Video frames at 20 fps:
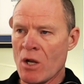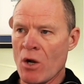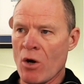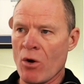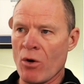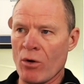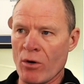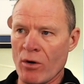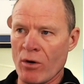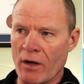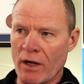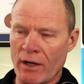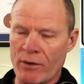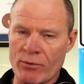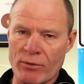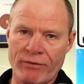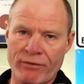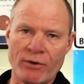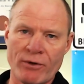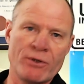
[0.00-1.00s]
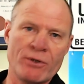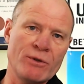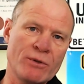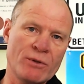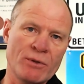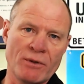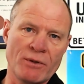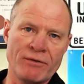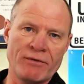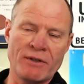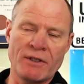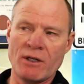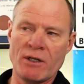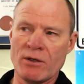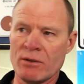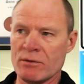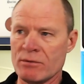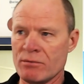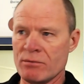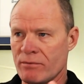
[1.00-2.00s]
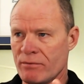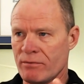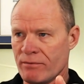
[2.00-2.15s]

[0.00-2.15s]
or I refer you to a video.